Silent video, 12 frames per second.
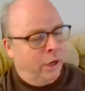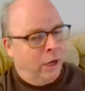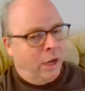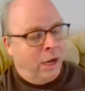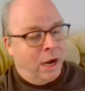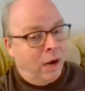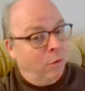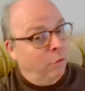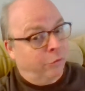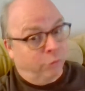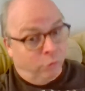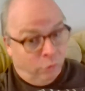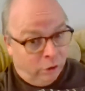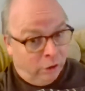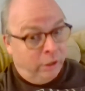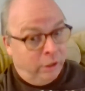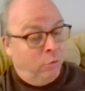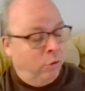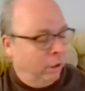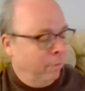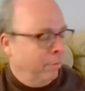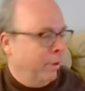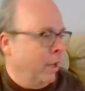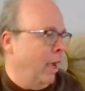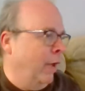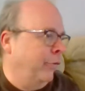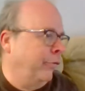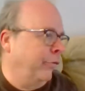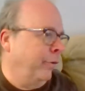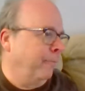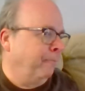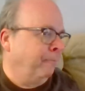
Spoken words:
I was really, really blessed.